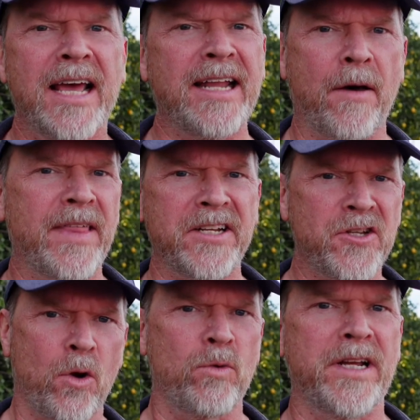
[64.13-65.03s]
Now, they
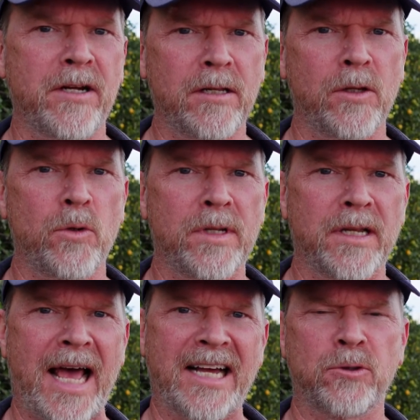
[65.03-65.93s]
don't
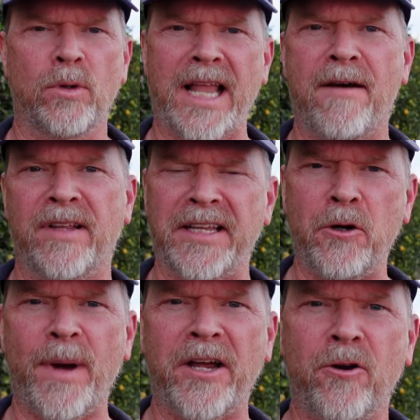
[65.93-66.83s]
include actual
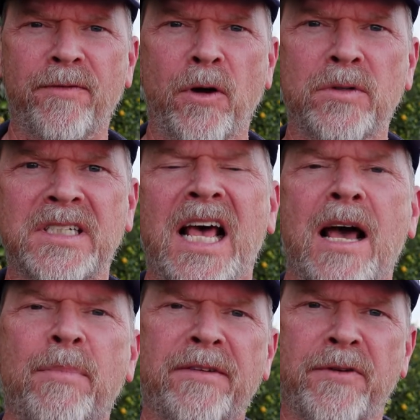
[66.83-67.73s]
lavalier microphones,
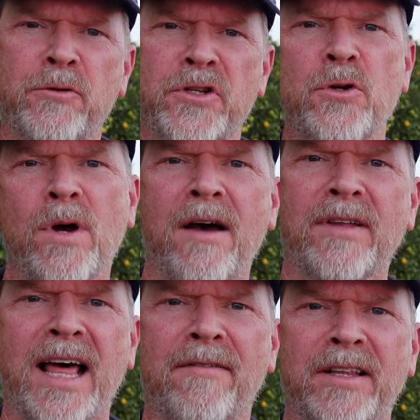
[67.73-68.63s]
but if you do have a
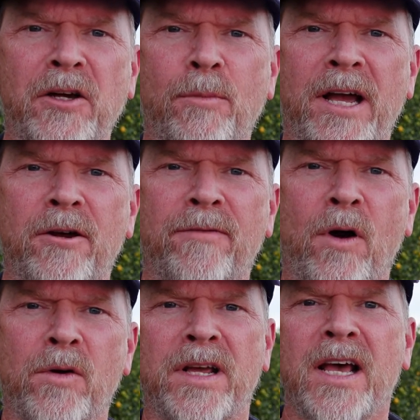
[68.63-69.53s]
lavalier
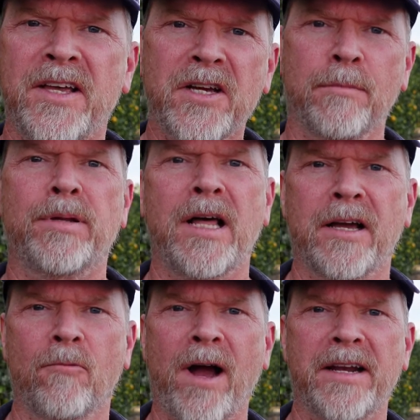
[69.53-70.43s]
microphone, you can plug
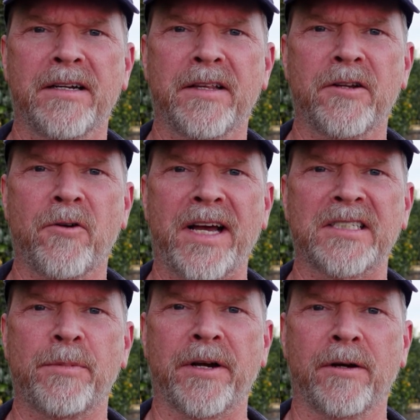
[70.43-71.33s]
it right into the
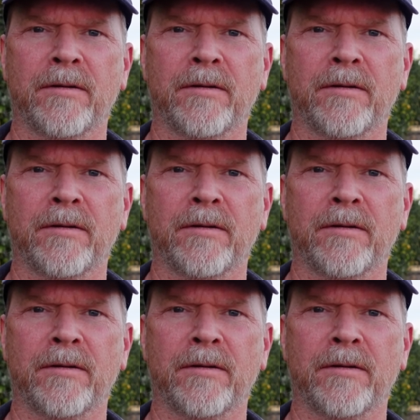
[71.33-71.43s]
transmitter.